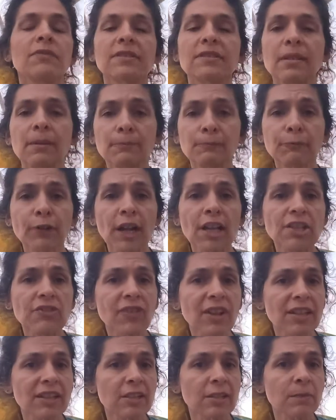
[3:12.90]
some fresh
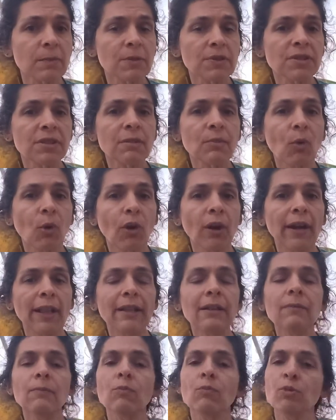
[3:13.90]
vegetables in the
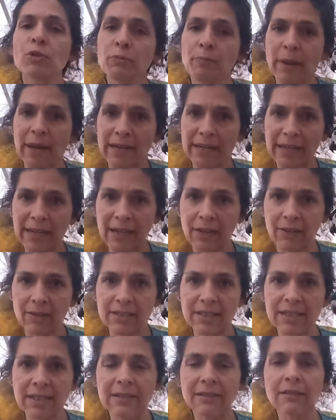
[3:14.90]
morning with beta
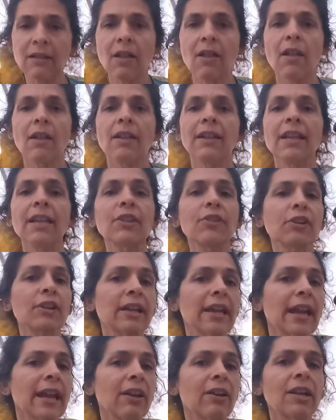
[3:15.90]
carotene, either
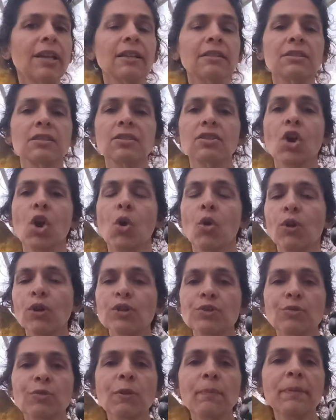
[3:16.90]
carrots or
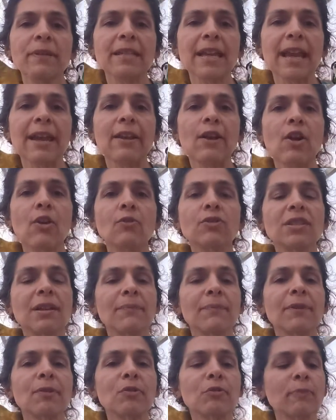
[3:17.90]
sweet potato,
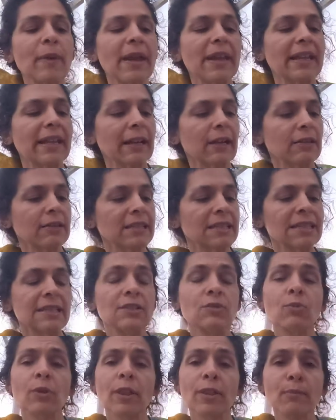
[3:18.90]
something with beta carotene
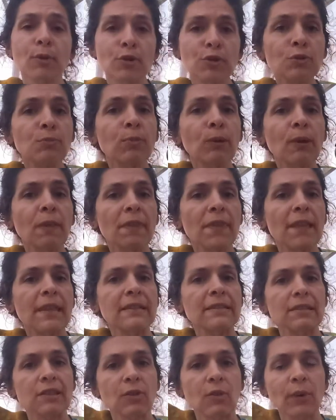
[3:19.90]
is one of the most important
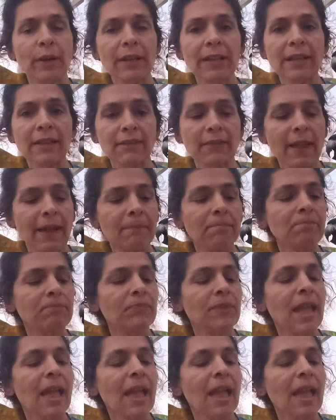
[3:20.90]
things that you want to give them.